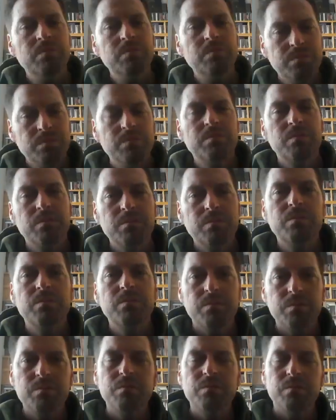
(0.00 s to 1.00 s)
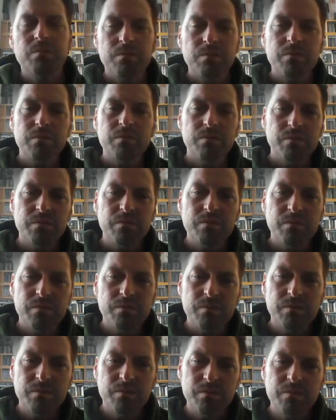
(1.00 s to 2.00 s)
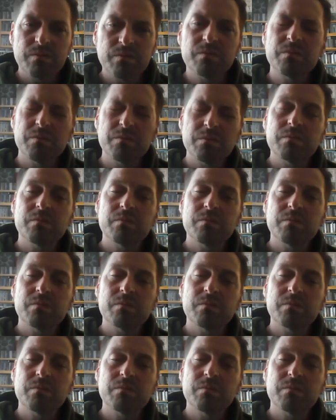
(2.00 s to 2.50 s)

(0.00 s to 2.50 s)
accomplishments, but the more